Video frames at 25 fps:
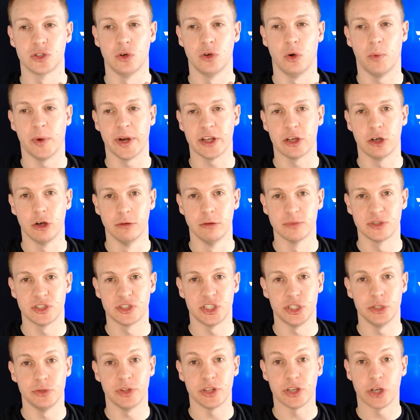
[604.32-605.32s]
when it comes
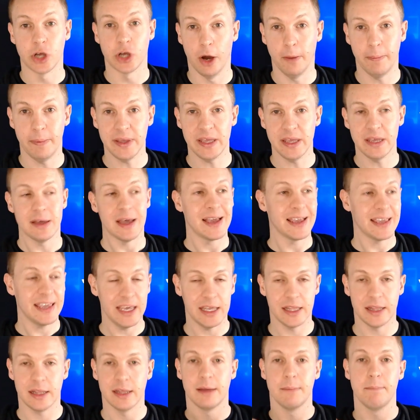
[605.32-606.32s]
to the copy,
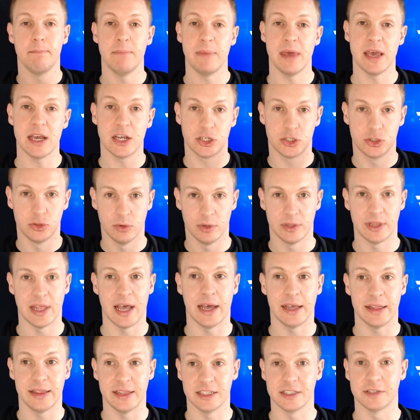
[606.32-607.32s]
again, make sure
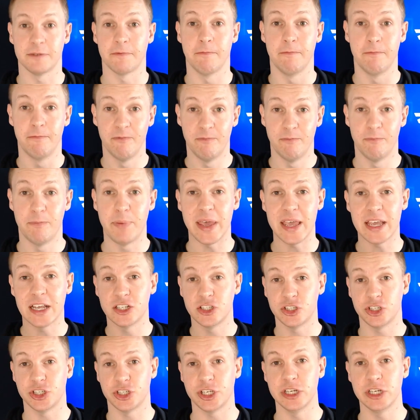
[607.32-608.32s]
that there's big
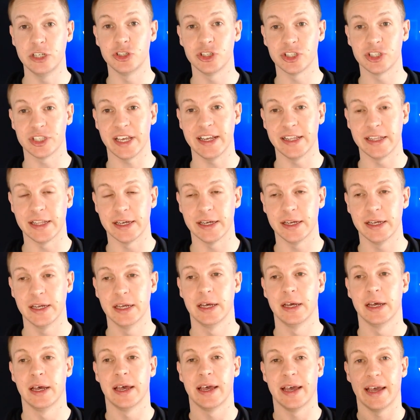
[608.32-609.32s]
changes in it.
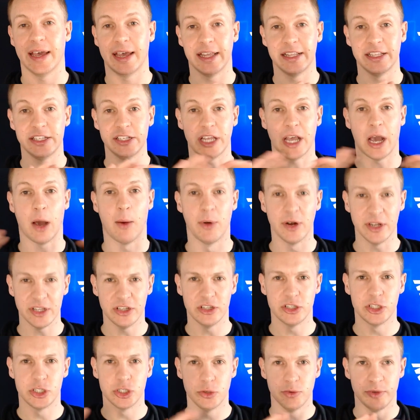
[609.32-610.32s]
And I want you to
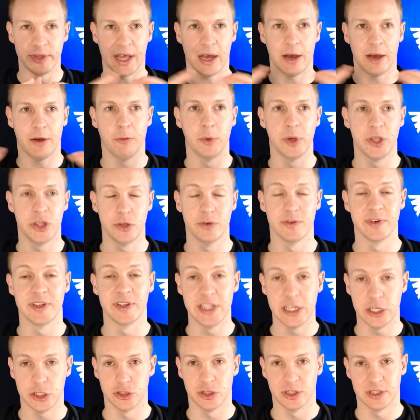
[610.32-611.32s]
do that with your
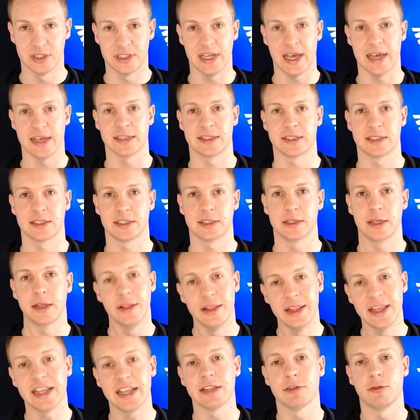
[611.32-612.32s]
initial tests.
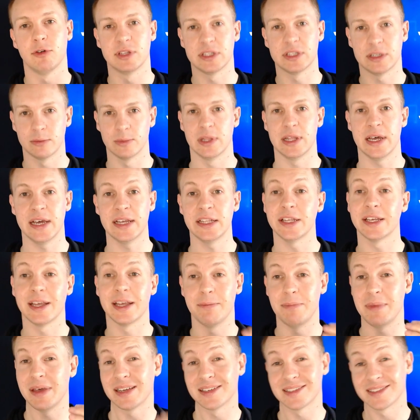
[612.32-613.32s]
Later on down the line, you can
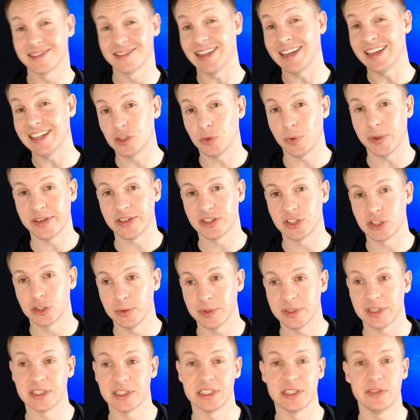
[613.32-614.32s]
make slight tweaks to it
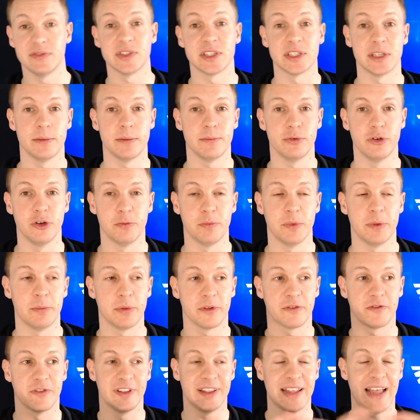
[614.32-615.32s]
and see if there's an improvement. But
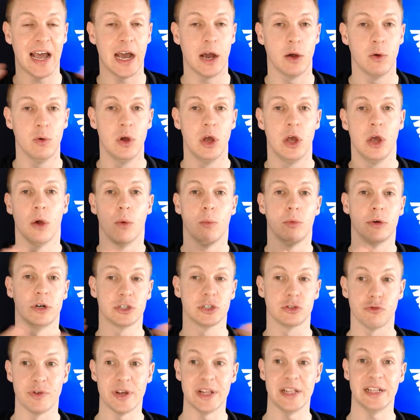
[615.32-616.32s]
for now, we're just
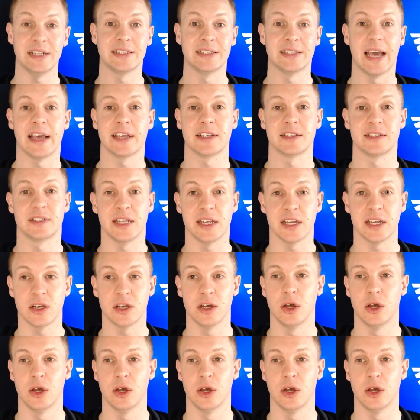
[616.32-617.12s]
really testing